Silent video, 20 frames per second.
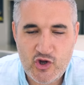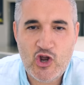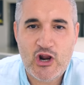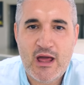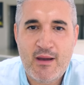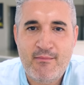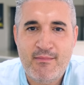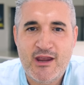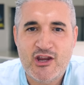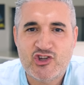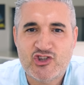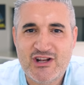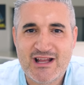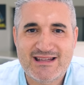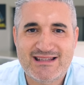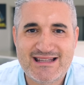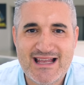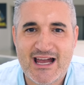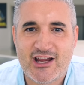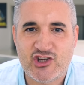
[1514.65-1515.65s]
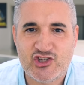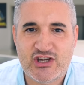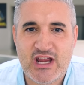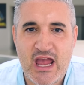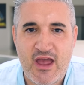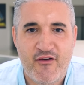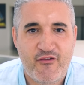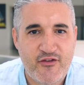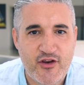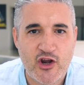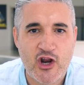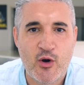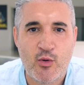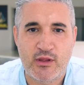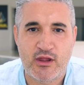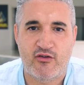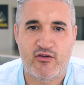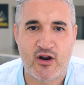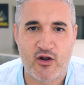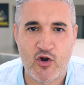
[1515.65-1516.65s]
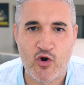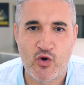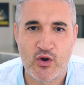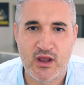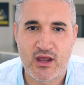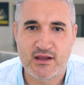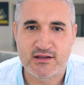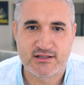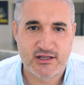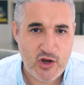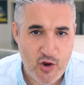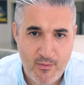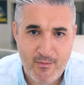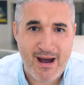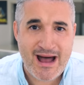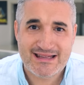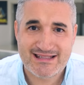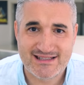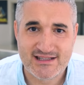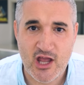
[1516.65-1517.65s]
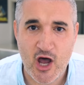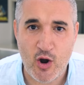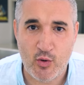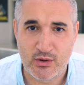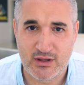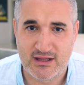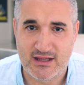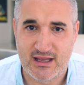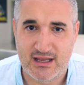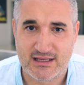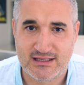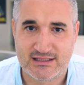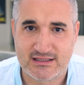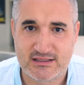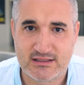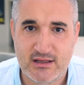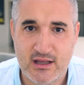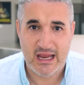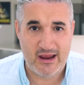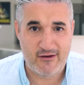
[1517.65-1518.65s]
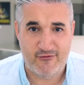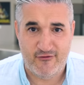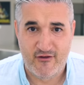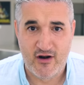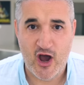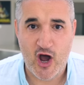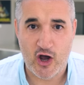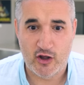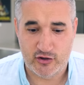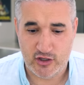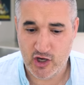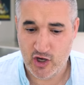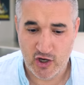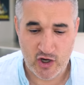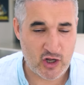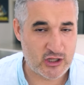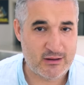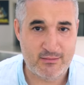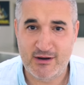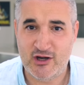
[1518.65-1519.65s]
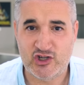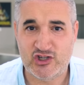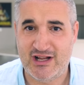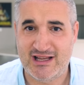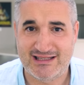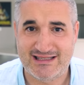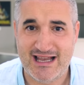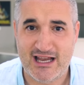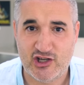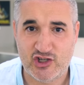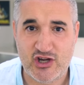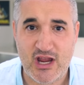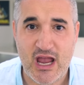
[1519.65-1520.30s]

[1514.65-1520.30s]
You're a Michelin star chef. You know what a ragu is. You must know what it is. If not, you're not a Michelin star